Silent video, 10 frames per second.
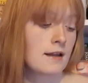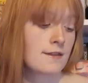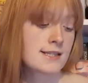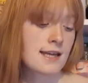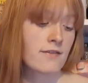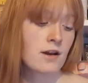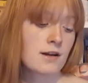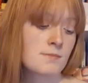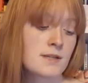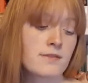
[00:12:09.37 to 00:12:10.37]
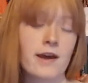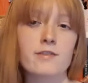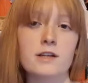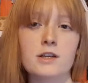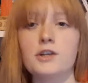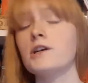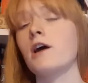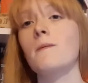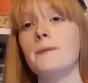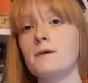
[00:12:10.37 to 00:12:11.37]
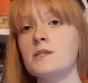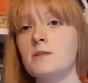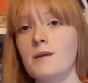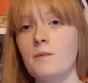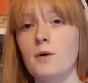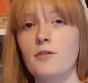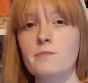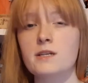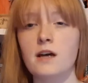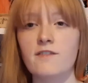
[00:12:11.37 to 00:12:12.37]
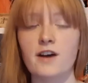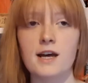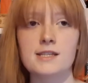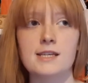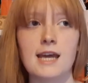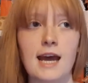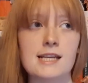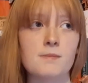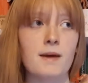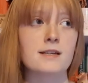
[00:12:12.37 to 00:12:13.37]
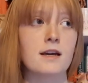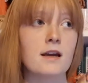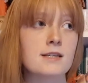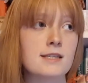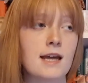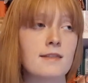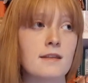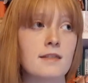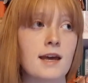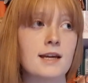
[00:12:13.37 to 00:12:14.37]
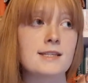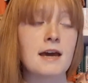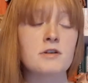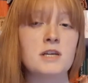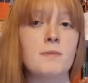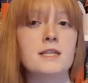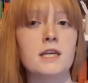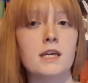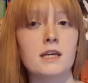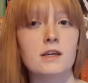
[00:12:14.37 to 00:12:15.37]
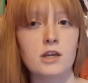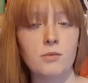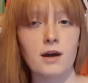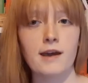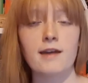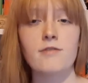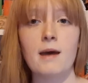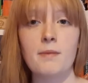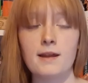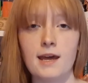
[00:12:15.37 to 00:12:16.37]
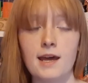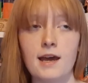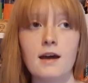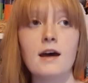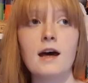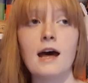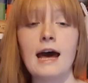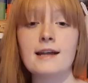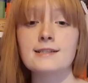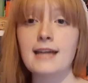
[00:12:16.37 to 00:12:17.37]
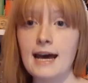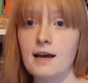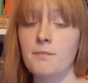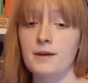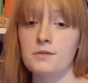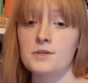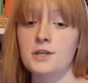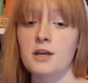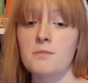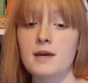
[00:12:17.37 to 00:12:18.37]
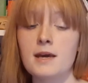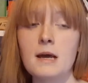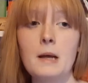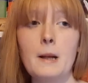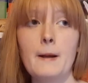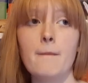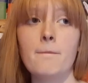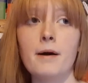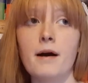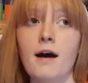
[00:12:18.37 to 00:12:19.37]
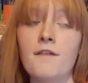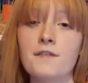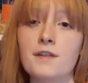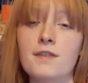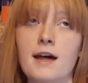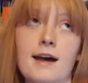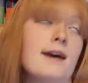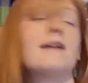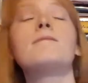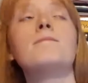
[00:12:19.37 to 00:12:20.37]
The Seven Husbands of Evelyn Hugo appeals to me more from the diversity aspect. I understand that there's LGBTQIA rep in here, and that appeals to me. But other than that,